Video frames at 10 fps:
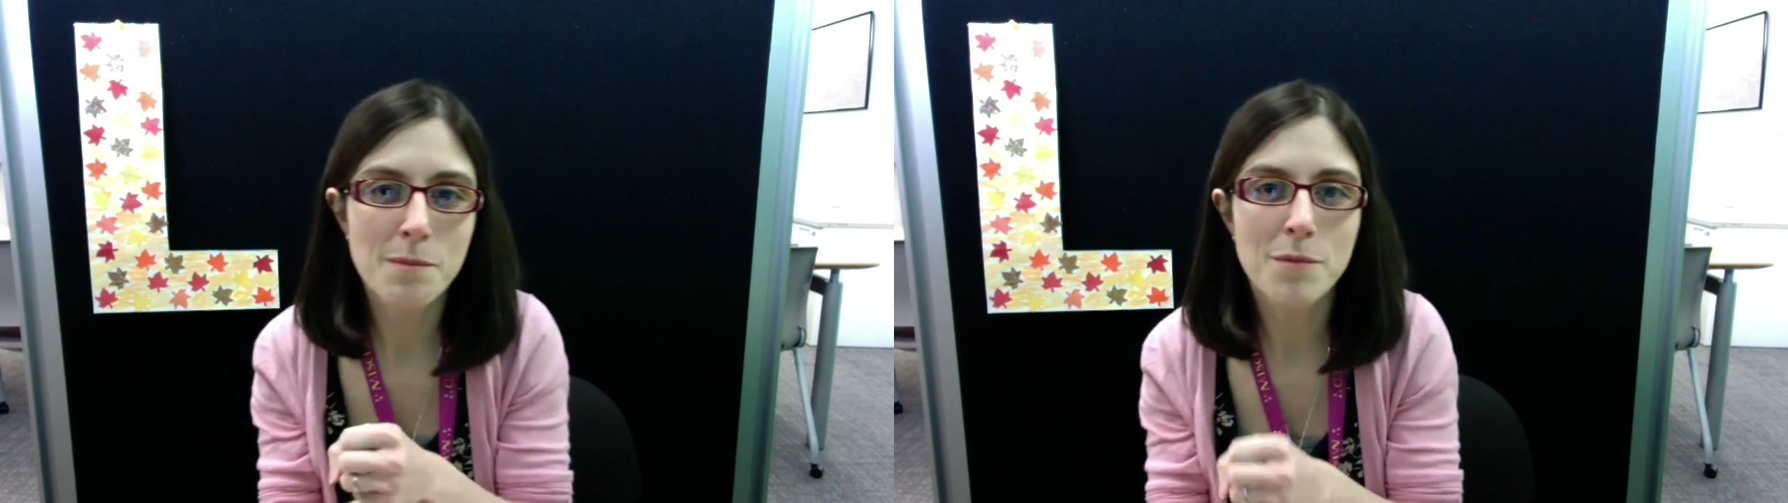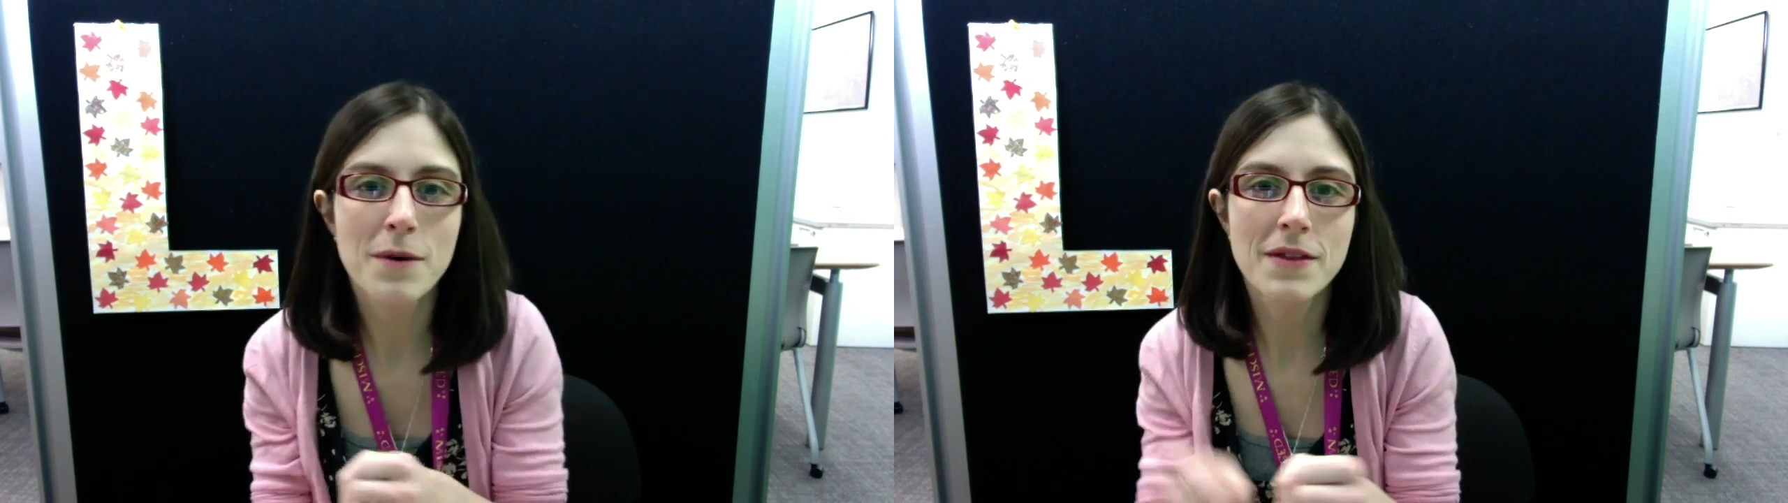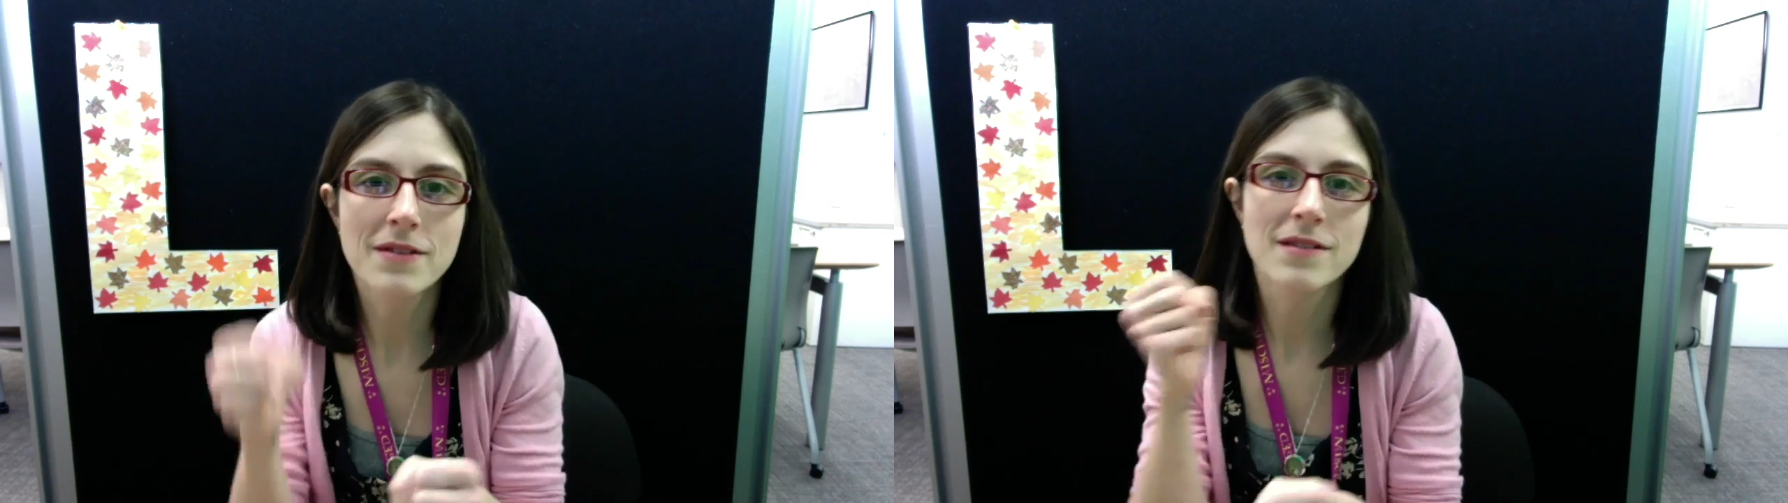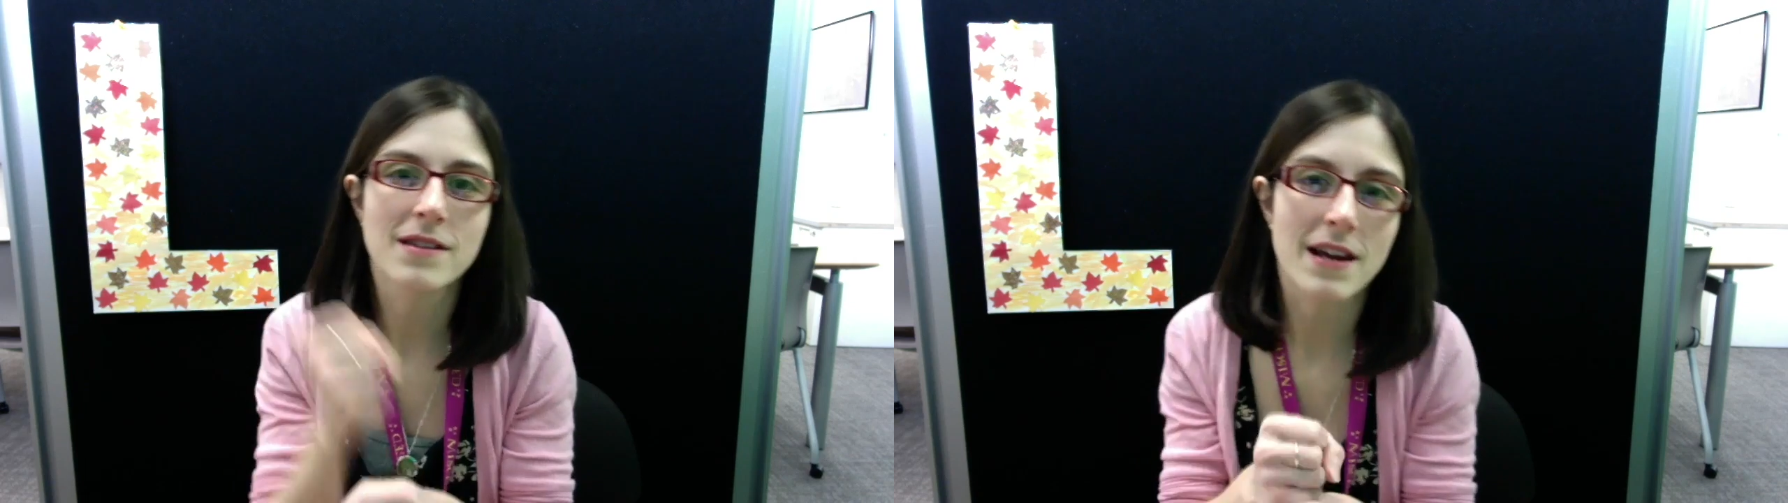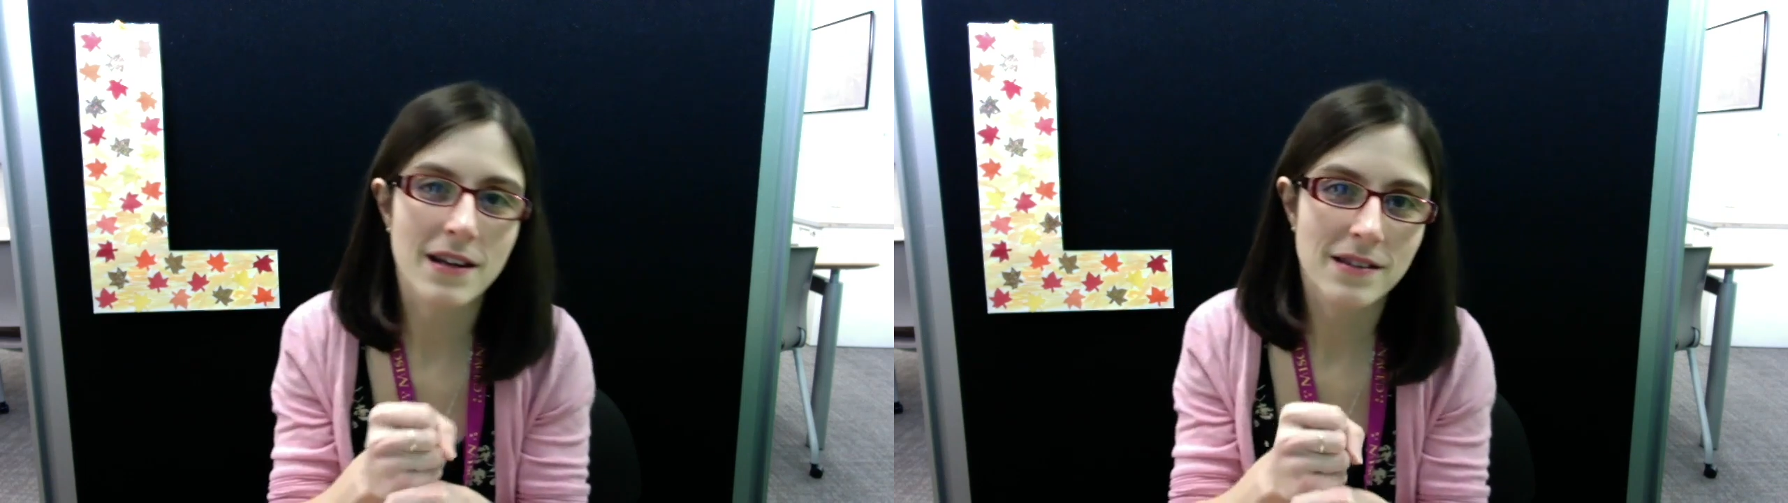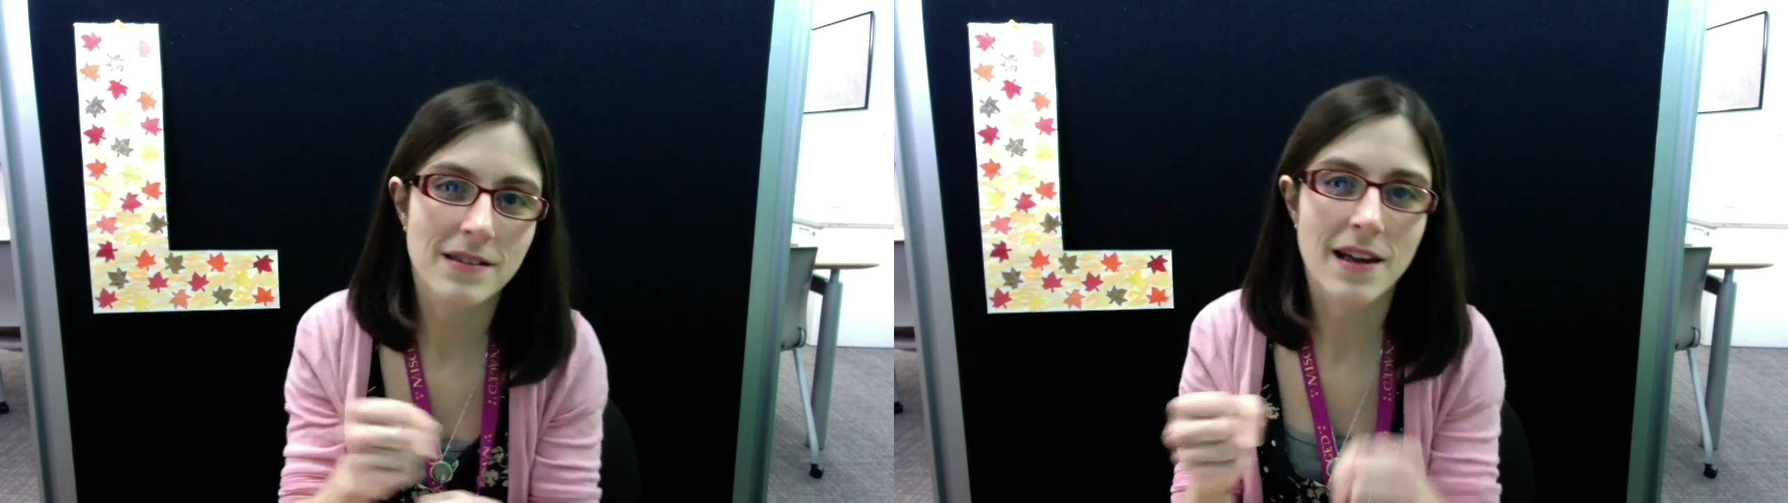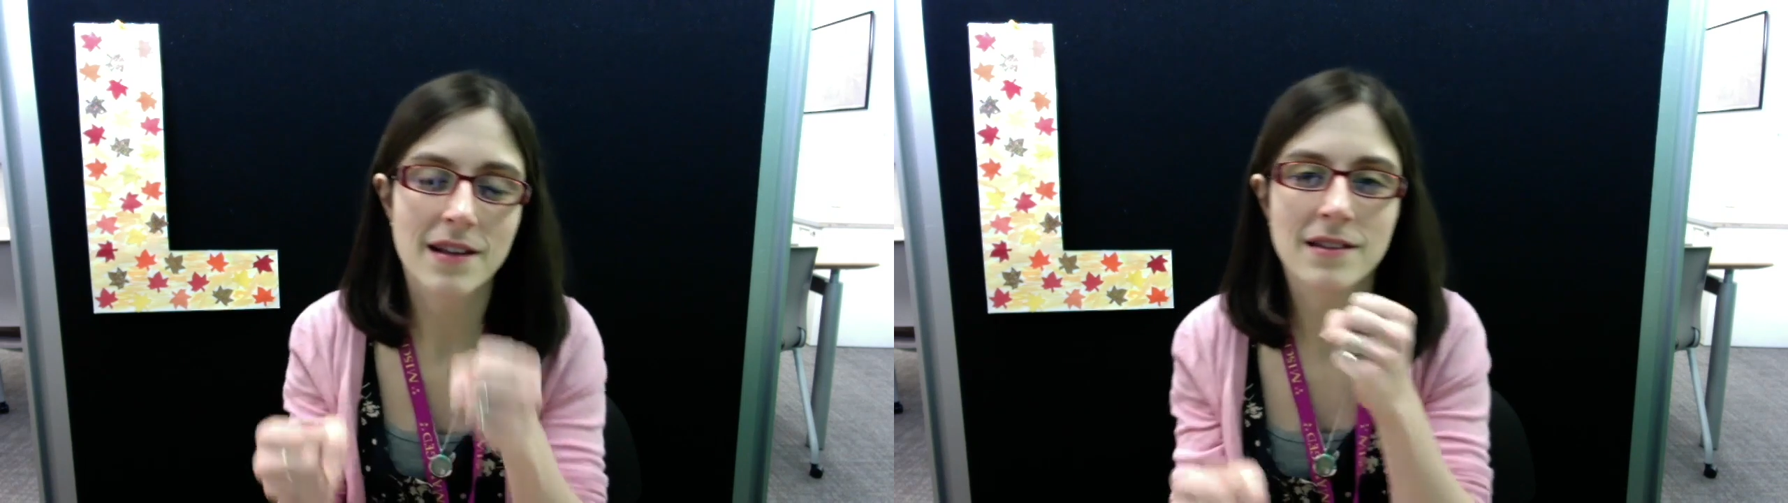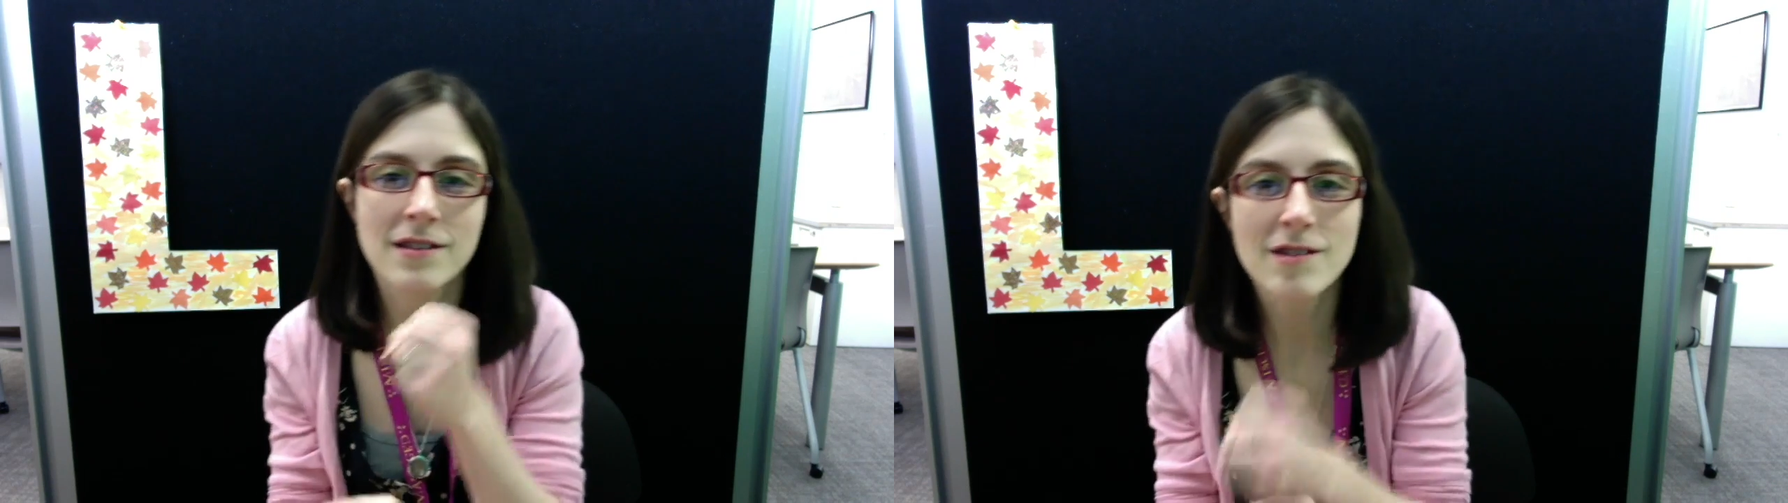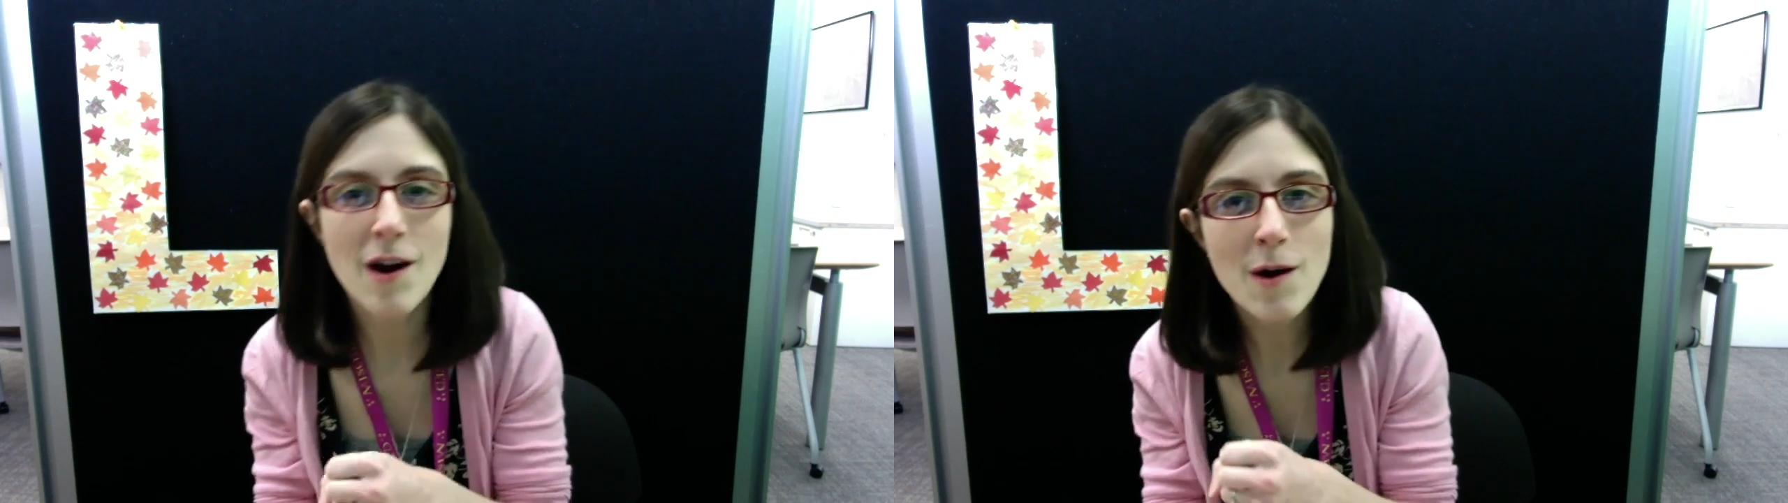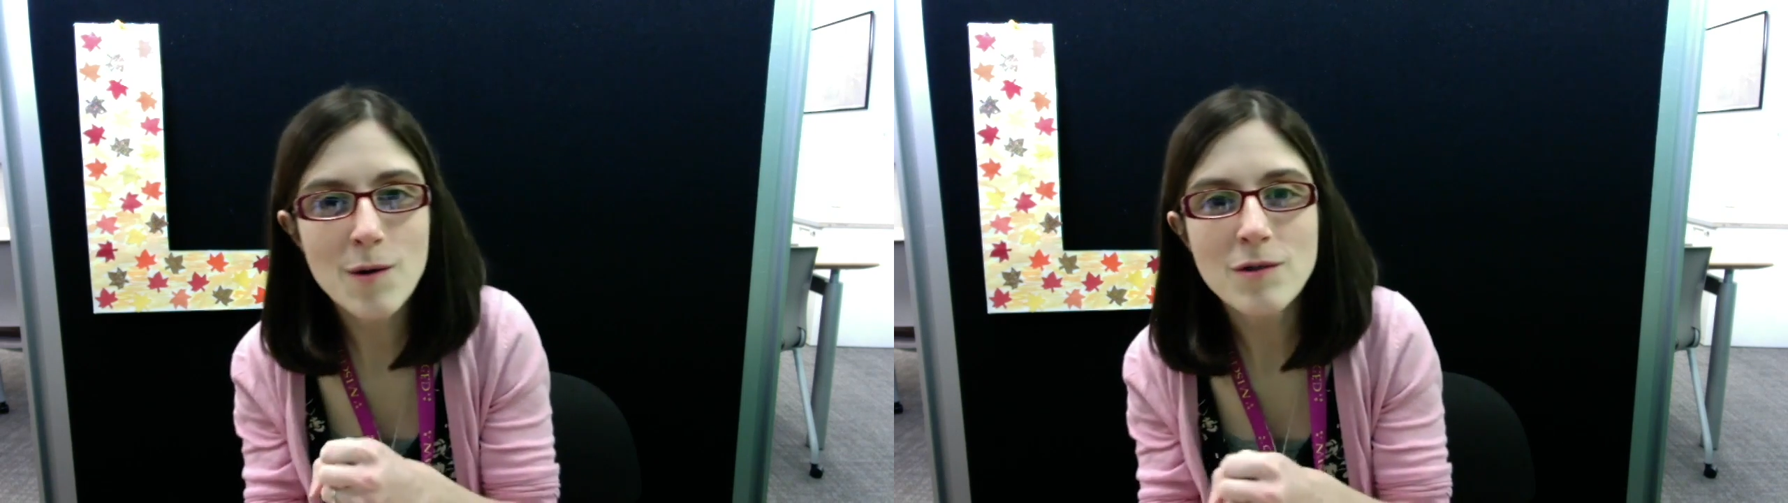with sticks and
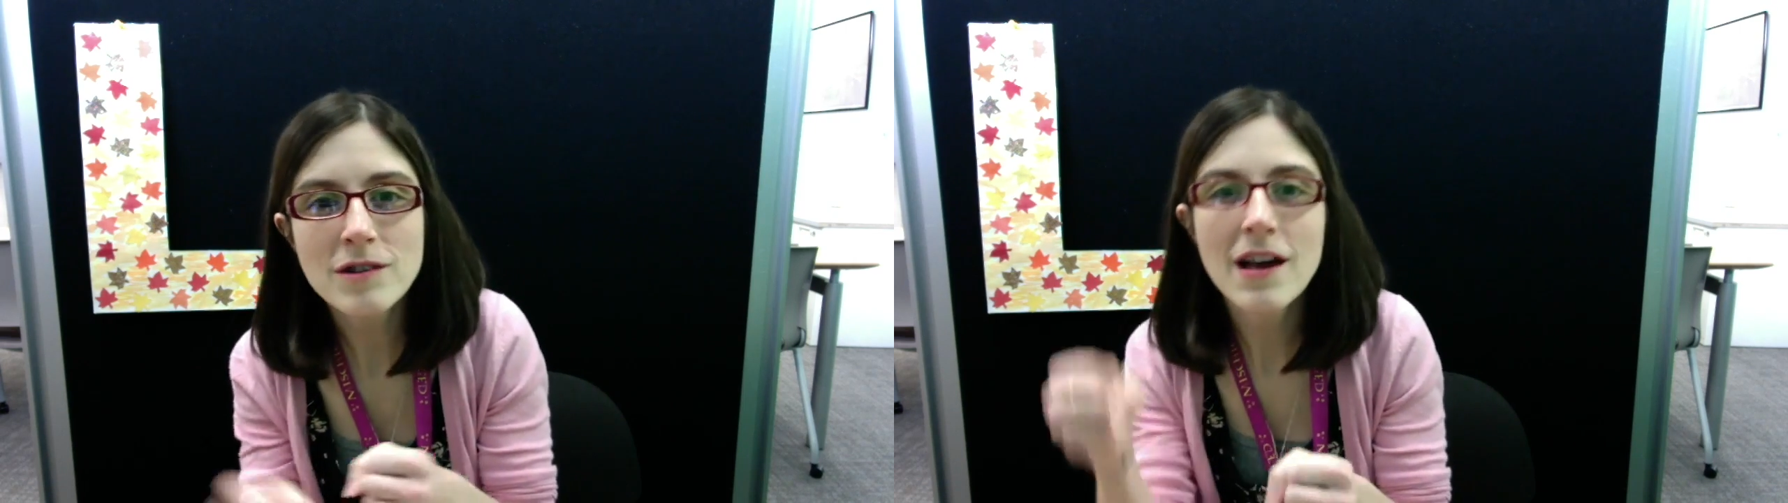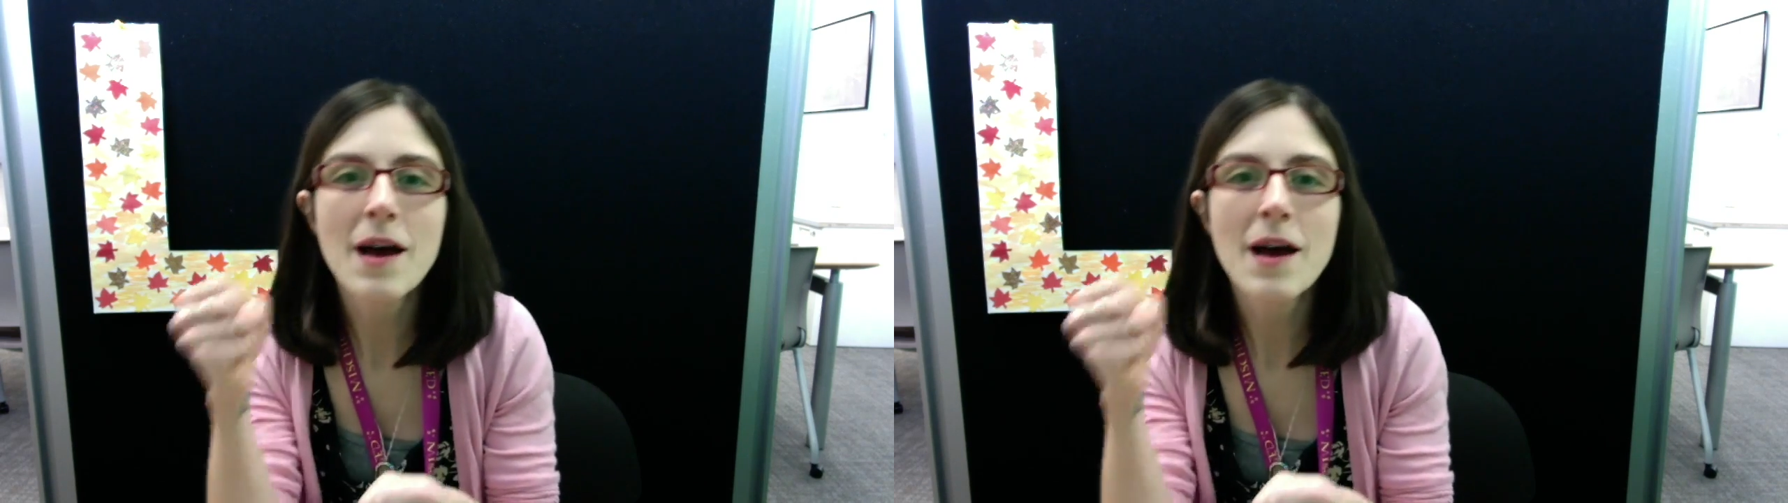stones,